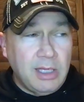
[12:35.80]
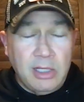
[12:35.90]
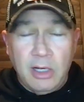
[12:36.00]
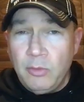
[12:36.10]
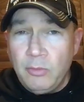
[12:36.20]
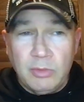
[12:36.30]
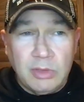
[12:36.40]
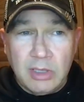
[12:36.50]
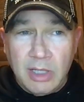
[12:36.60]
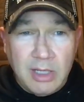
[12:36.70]
you know,
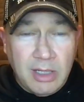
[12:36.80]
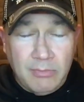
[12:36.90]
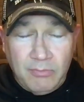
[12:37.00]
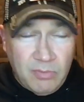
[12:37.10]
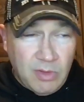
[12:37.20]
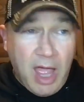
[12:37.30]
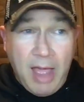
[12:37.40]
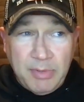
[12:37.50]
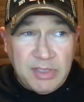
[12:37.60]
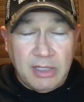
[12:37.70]
the
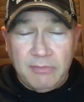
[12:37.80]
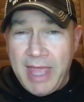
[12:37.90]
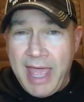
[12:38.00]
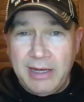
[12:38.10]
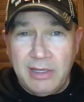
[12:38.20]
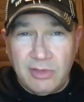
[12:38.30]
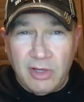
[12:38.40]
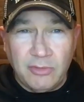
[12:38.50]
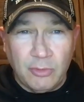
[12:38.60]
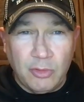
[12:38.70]
opposite of that is
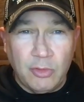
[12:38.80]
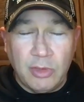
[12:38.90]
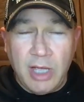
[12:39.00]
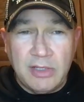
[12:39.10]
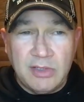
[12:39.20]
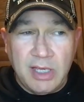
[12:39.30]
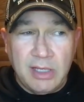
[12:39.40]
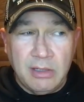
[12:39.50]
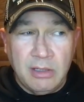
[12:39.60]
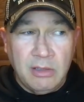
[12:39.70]
also true. God
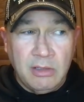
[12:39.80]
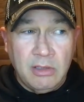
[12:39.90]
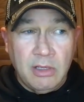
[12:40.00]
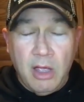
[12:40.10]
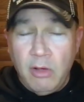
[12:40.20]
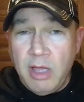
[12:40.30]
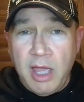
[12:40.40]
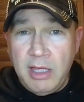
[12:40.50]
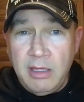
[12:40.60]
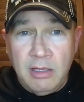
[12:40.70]
saying,
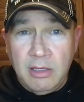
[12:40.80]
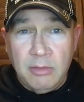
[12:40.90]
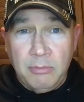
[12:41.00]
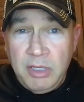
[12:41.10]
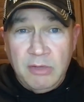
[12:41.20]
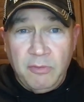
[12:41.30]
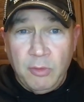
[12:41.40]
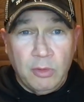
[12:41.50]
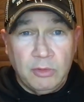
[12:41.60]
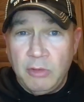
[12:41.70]
okay, be a
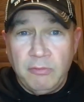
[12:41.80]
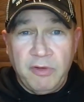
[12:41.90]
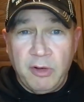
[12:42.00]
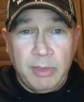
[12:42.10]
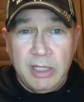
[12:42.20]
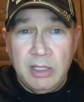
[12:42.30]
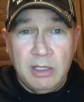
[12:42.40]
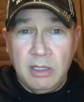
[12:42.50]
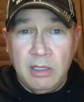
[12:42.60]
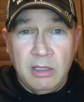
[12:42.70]
fool, don't fear me,
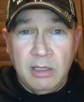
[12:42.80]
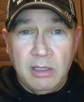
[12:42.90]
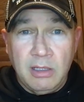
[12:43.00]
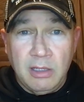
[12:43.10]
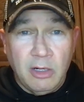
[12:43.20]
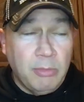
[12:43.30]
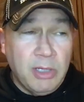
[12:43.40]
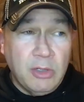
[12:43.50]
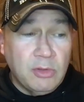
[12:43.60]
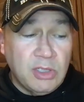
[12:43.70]
you know,
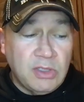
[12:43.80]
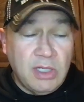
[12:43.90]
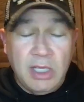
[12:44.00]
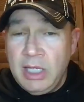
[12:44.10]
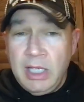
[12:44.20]
but you're just